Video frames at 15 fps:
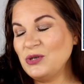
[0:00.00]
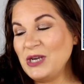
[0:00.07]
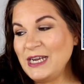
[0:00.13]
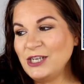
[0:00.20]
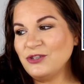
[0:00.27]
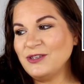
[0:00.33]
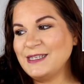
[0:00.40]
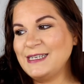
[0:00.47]

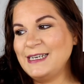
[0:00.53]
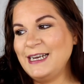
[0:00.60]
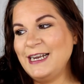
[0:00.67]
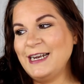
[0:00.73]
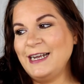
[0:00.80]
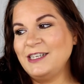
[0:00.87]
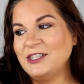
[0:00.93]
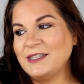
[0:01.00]
interested
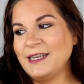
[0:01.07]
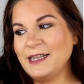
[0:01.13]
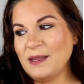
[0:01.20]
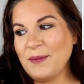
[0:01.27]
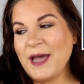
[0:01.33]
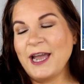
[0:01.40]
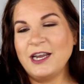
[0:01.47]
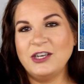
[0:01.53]
in, I just like the
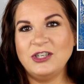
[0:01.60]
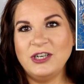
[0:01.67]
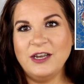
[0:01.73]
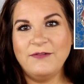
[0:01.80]
packaging